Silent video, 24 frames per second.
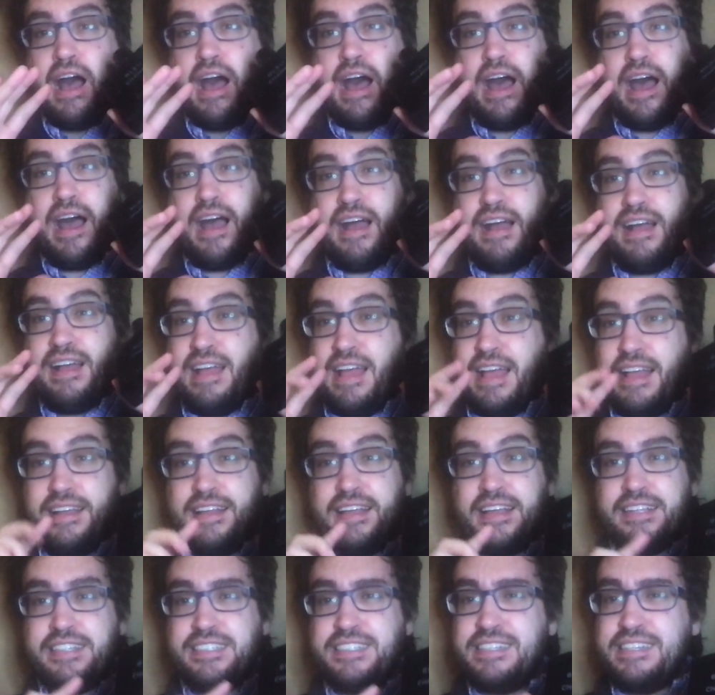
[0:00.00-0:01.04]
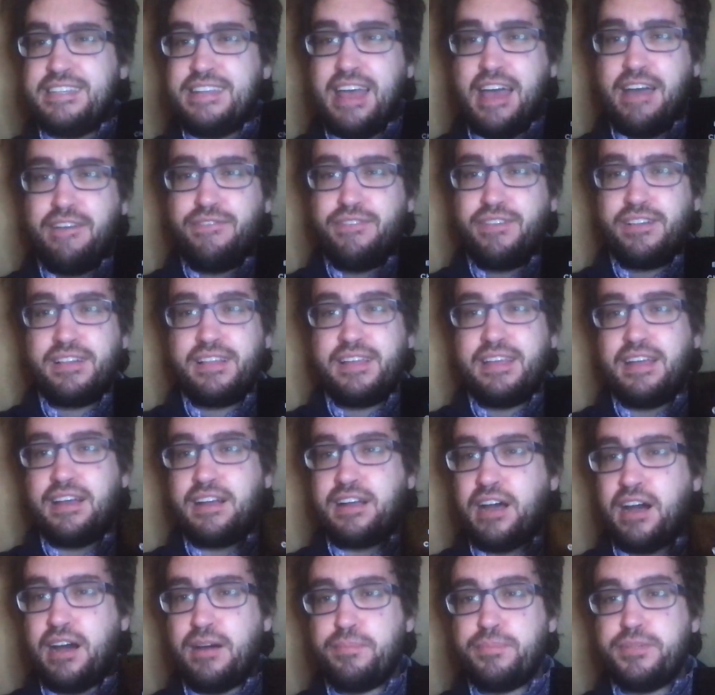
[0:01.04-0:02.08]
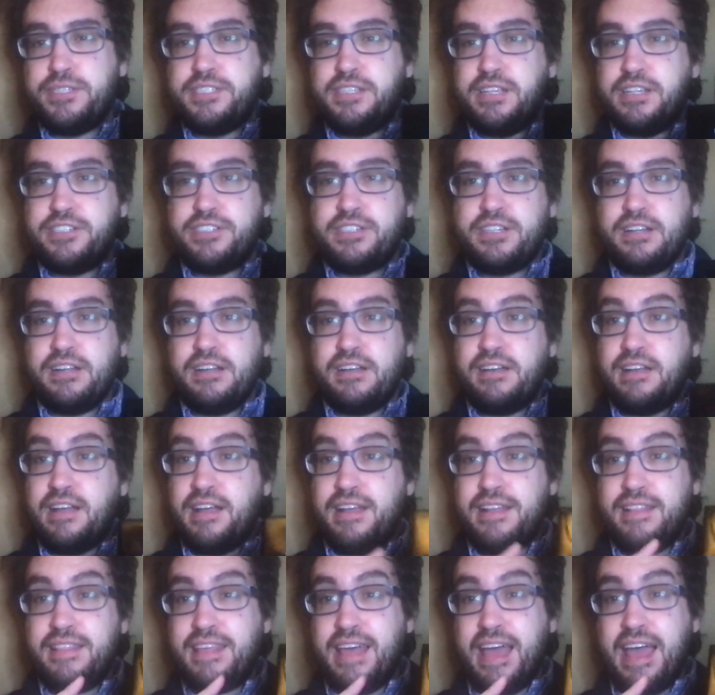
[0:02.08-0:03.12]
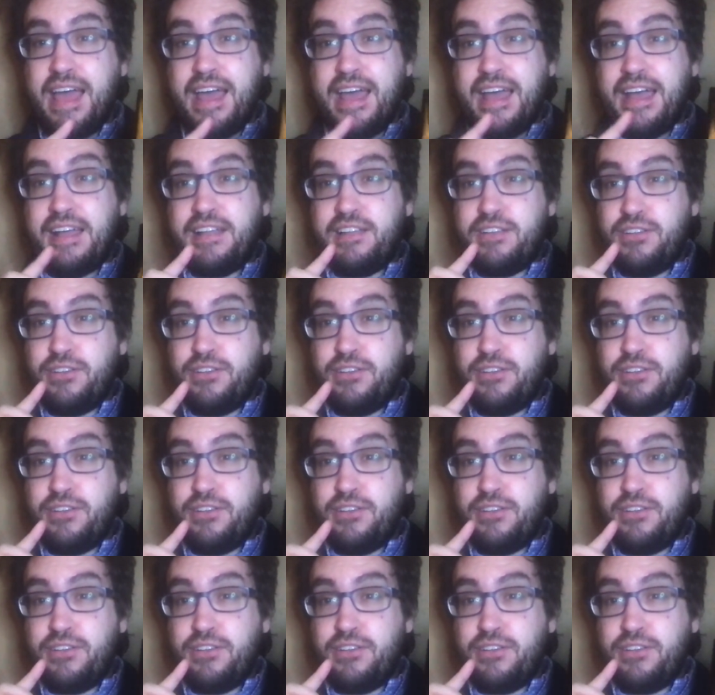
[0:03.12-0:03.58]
And it's definitely a composition that,